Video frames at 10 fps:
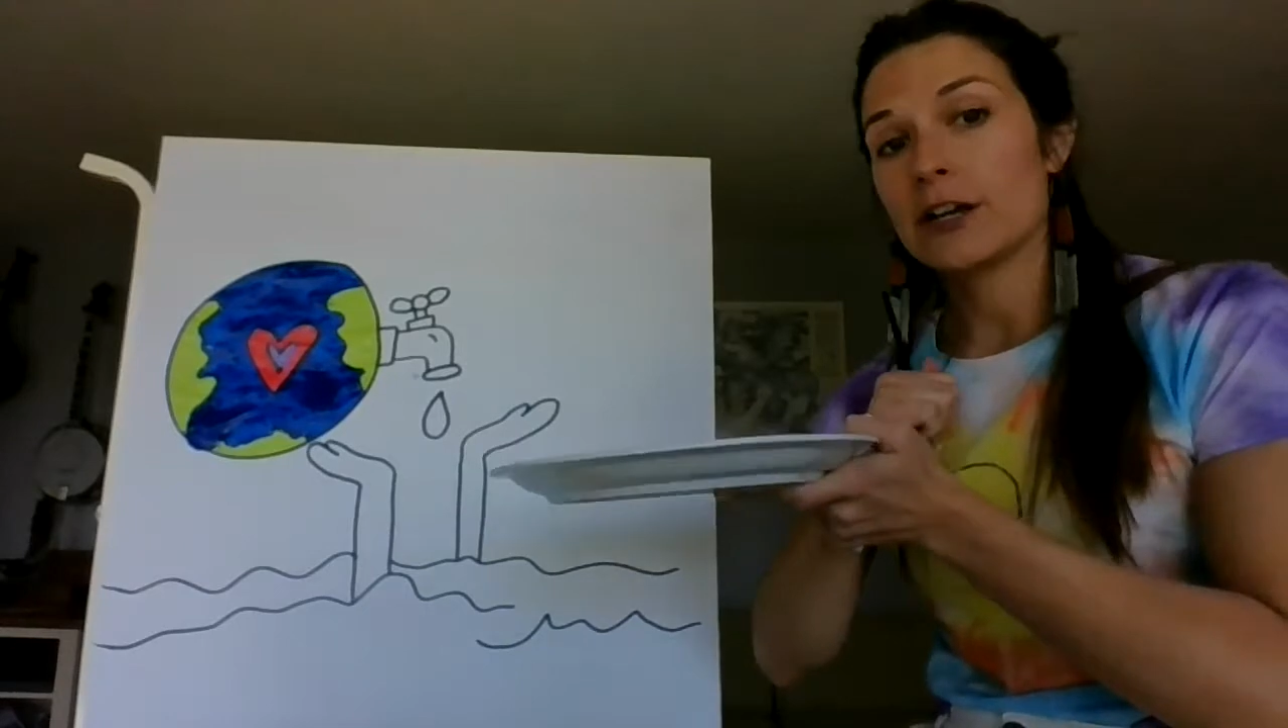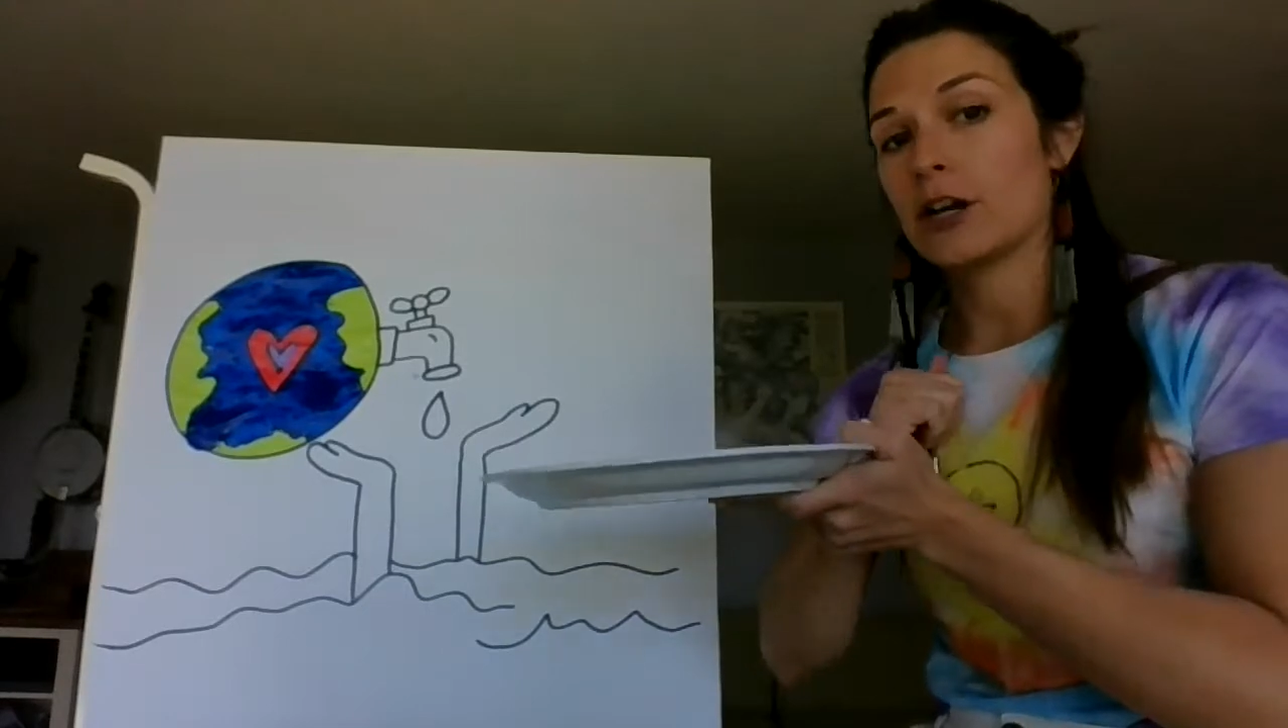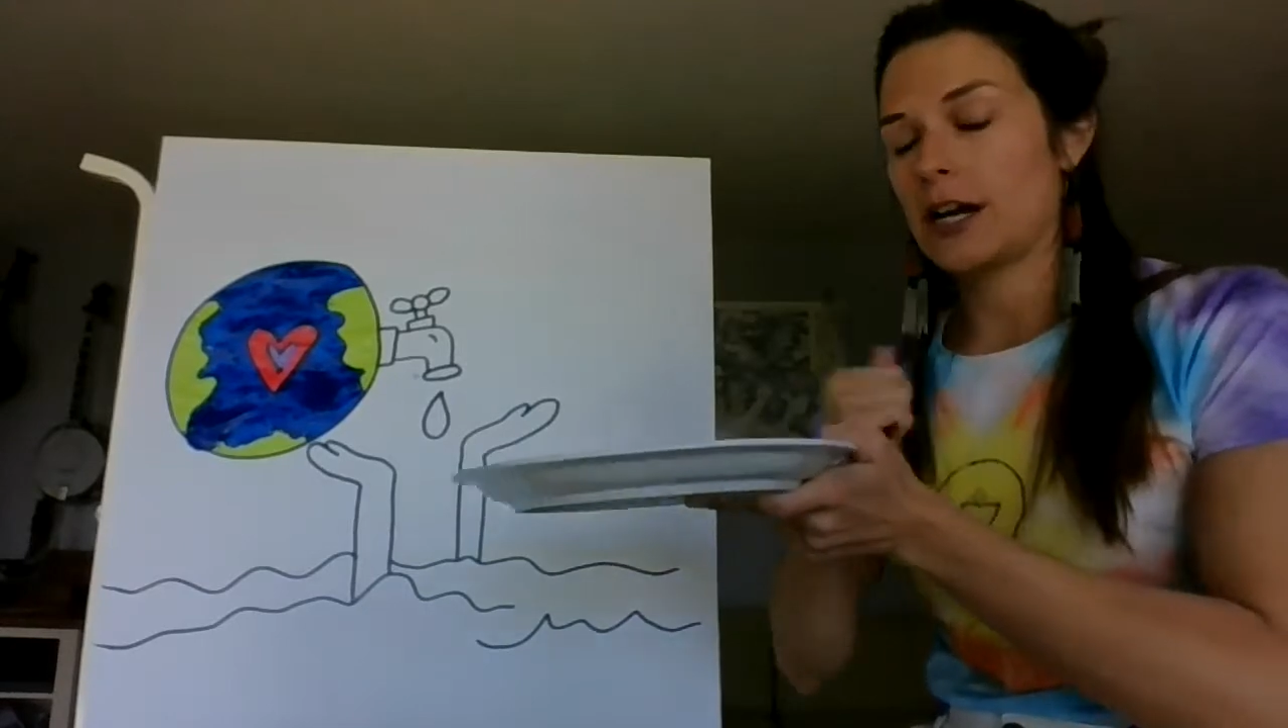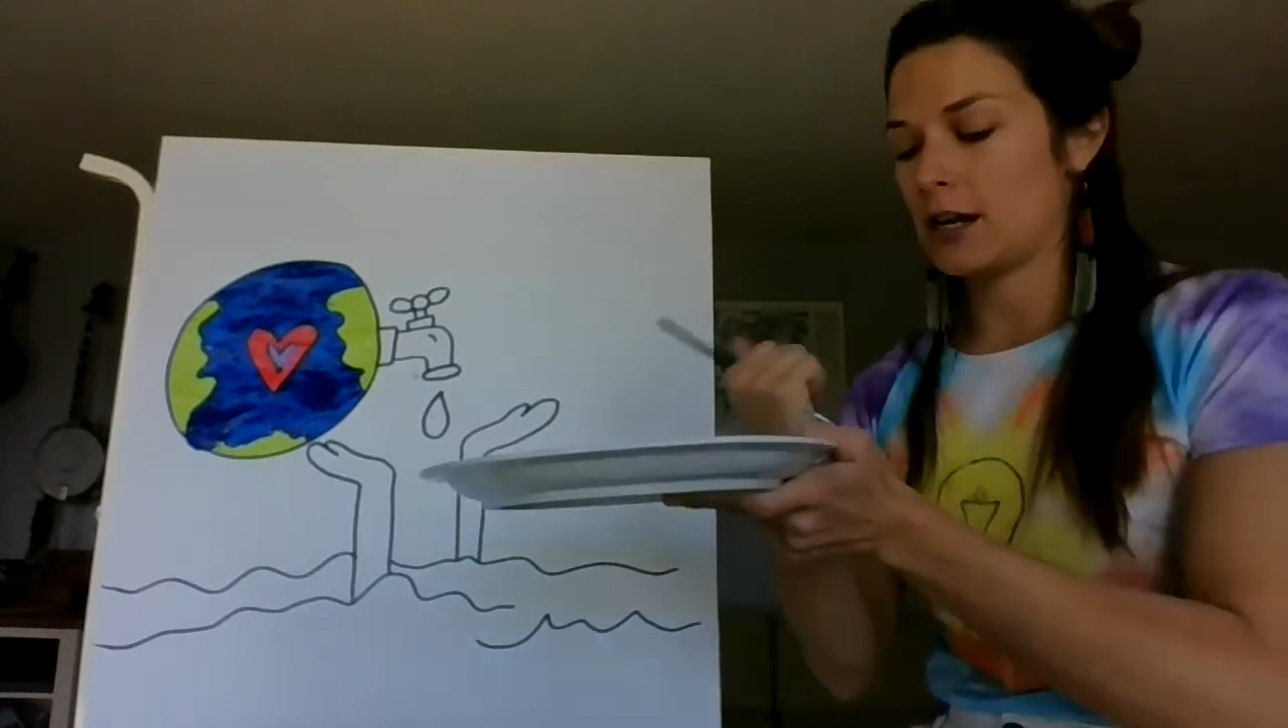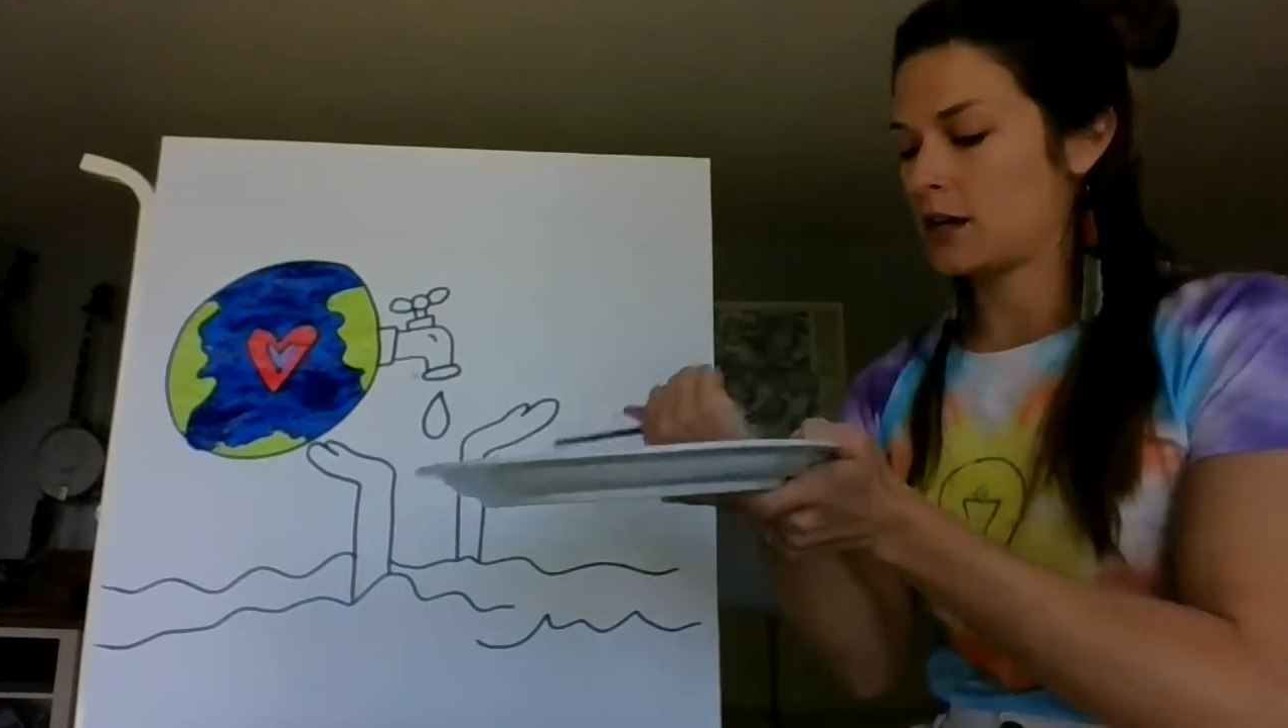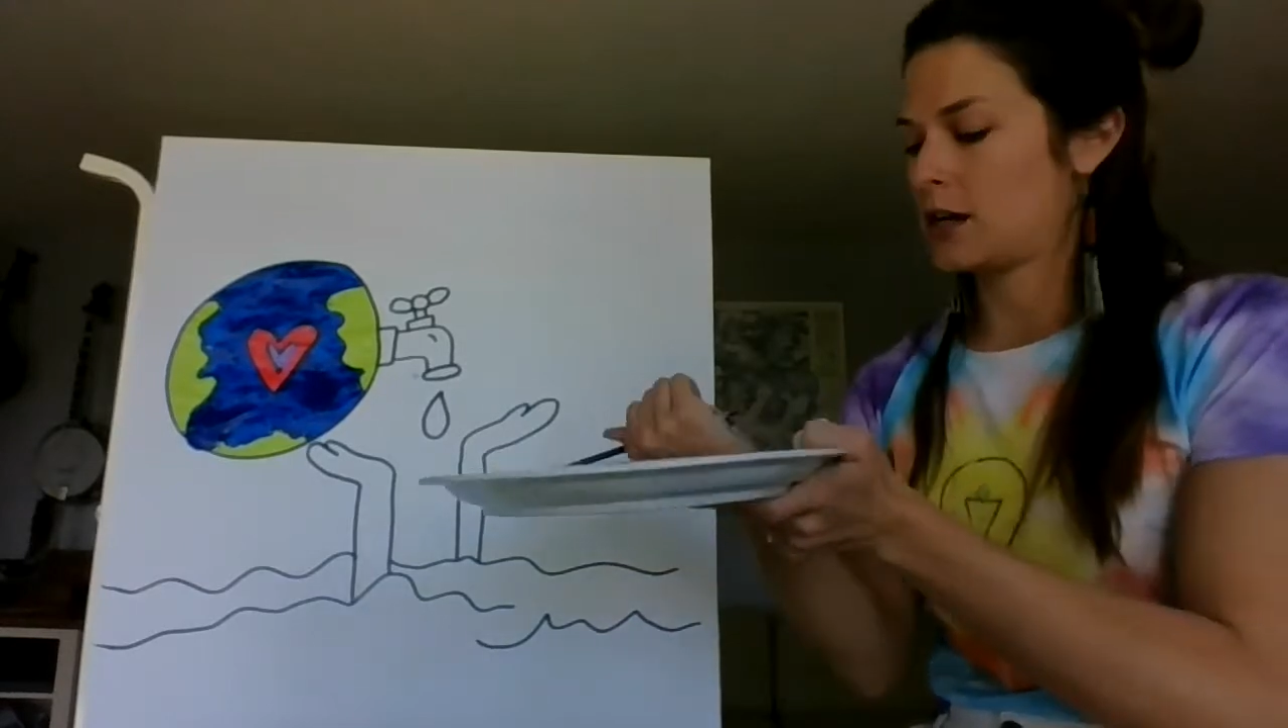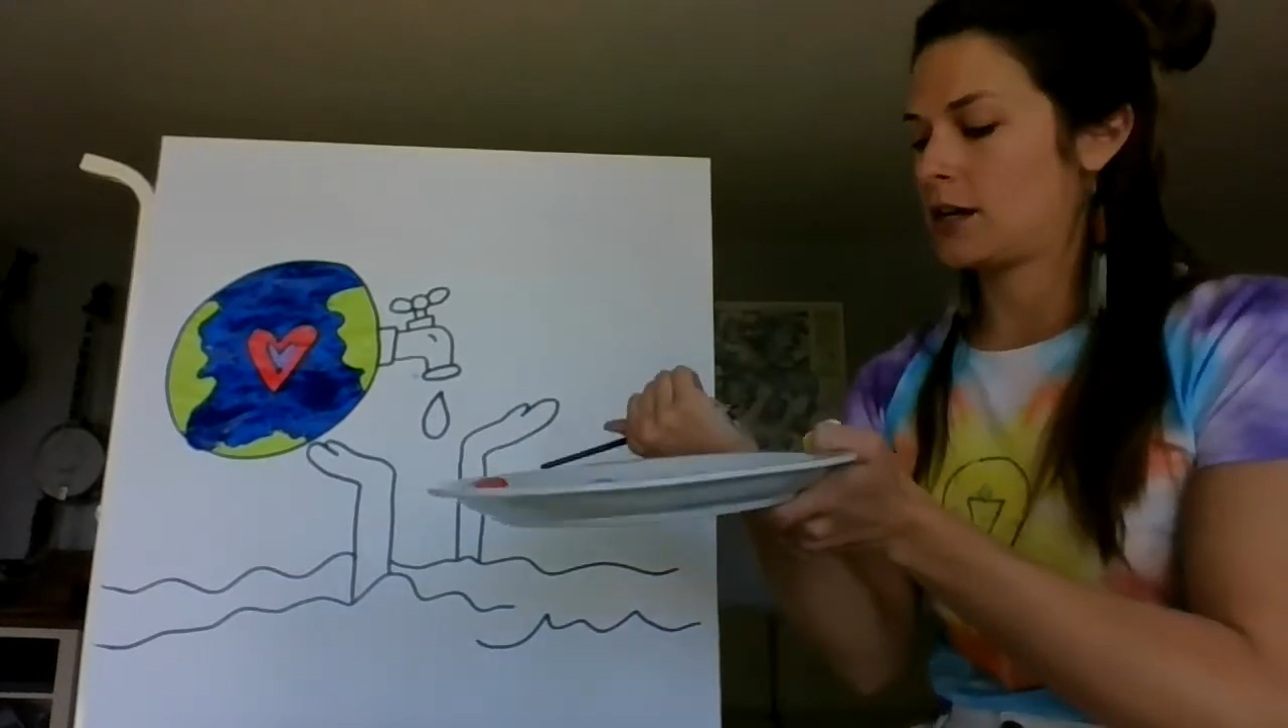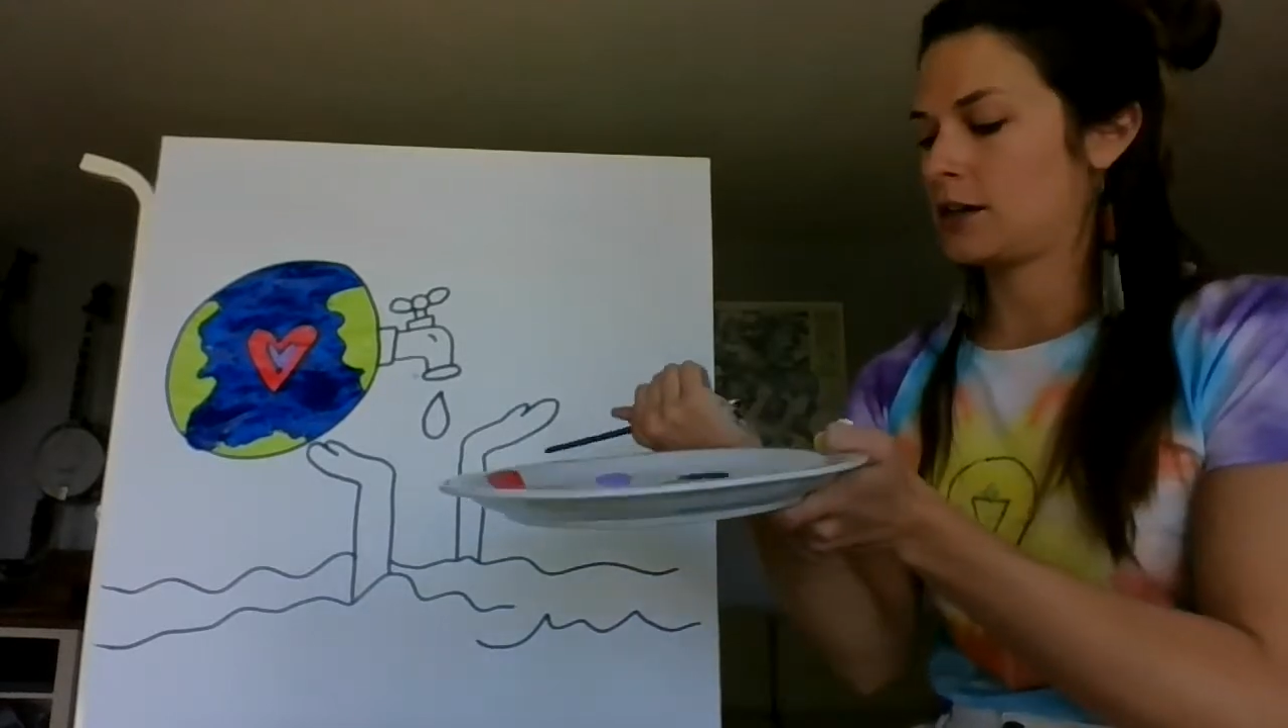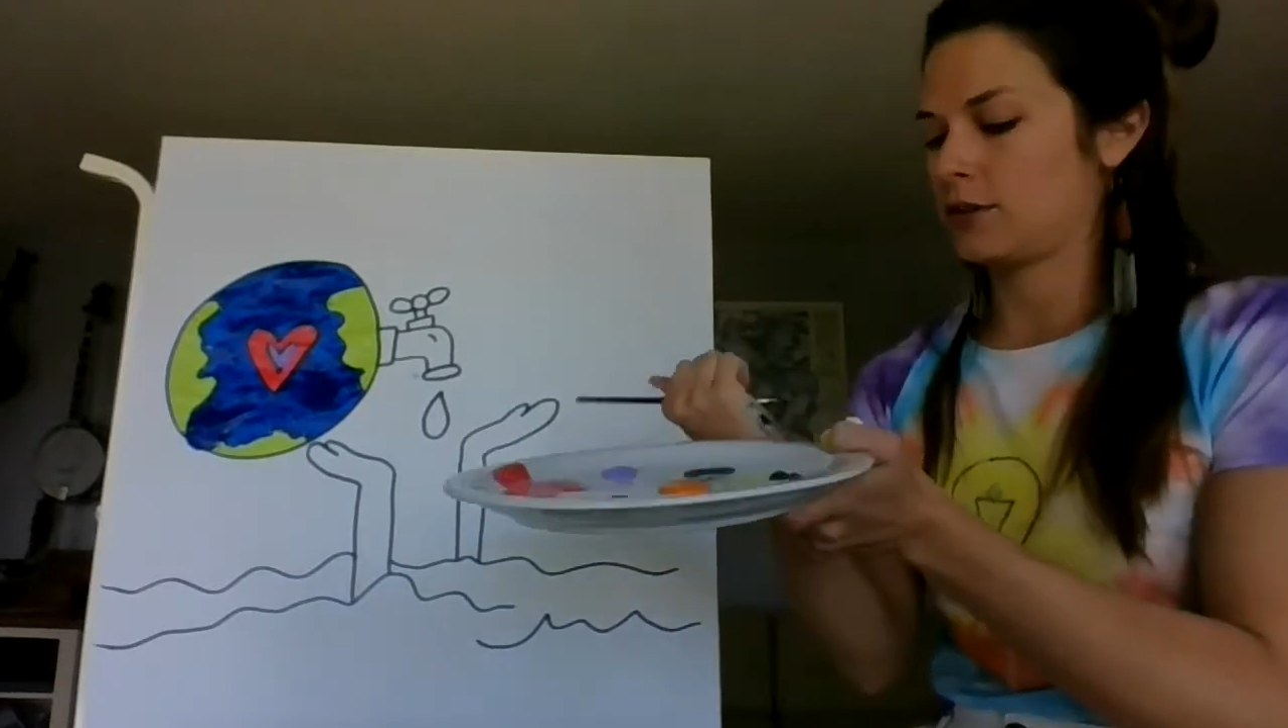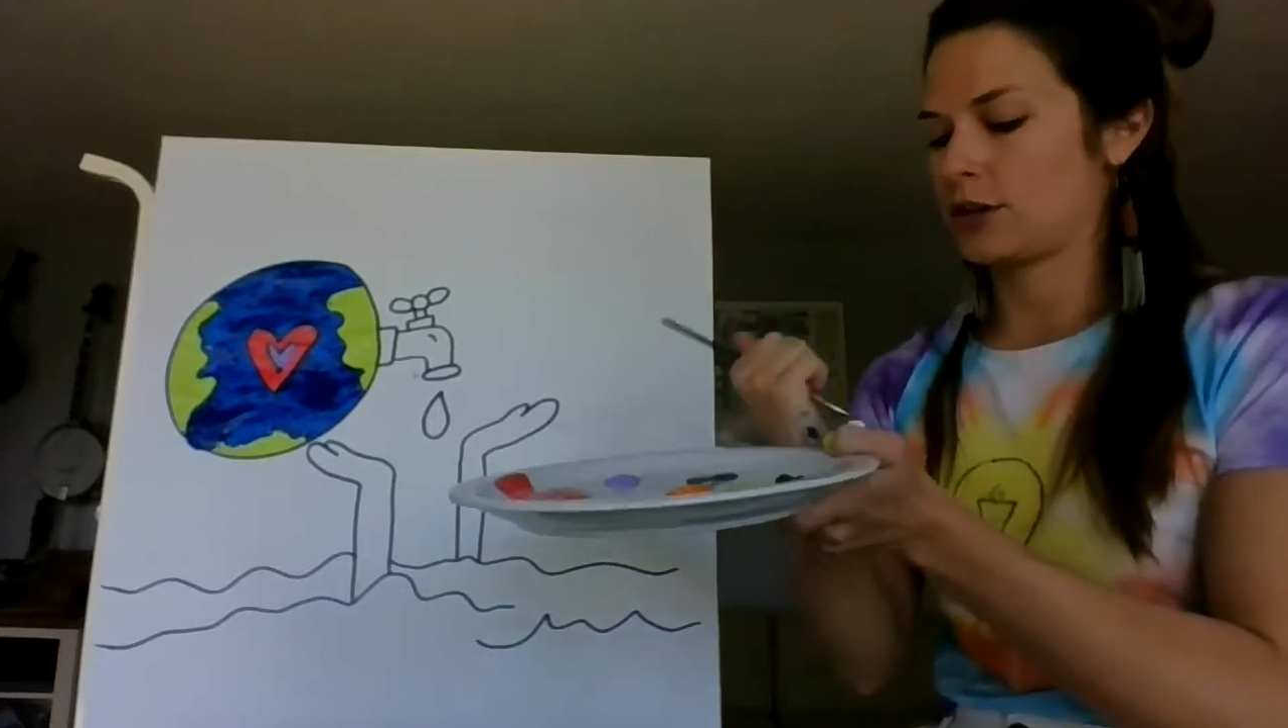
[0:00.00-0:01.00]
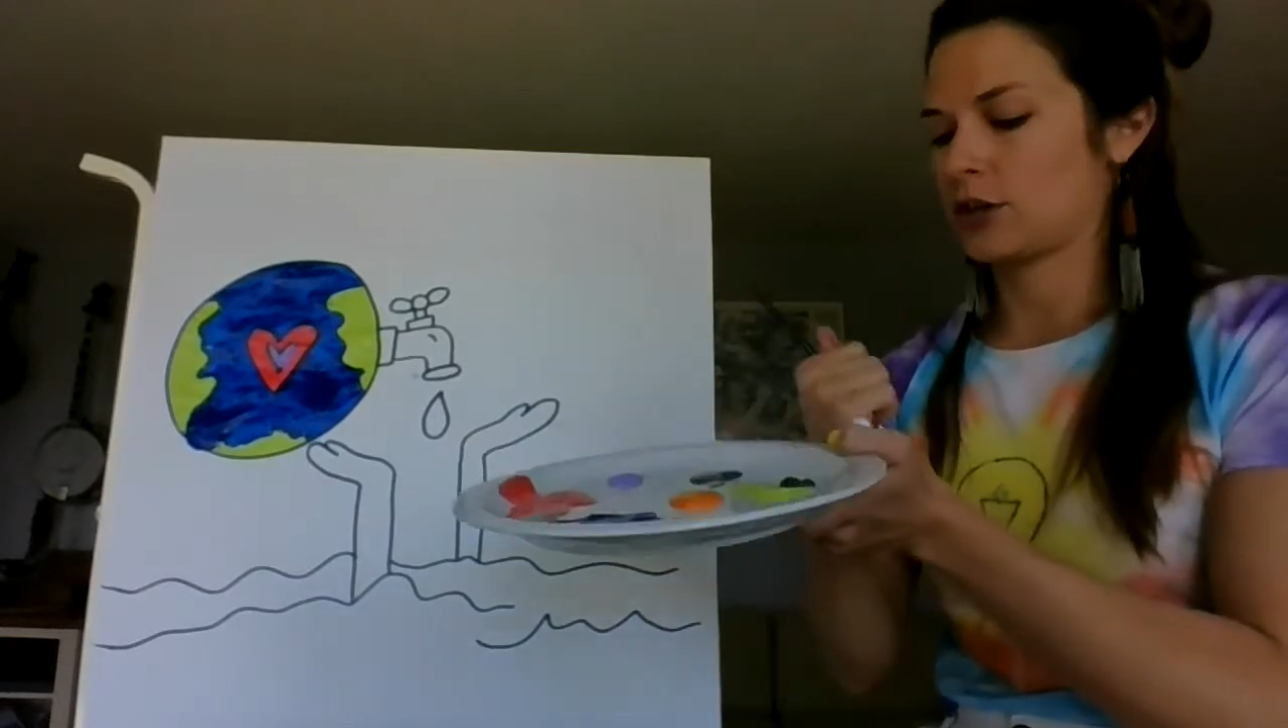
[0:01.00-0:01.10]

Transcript: crayon or a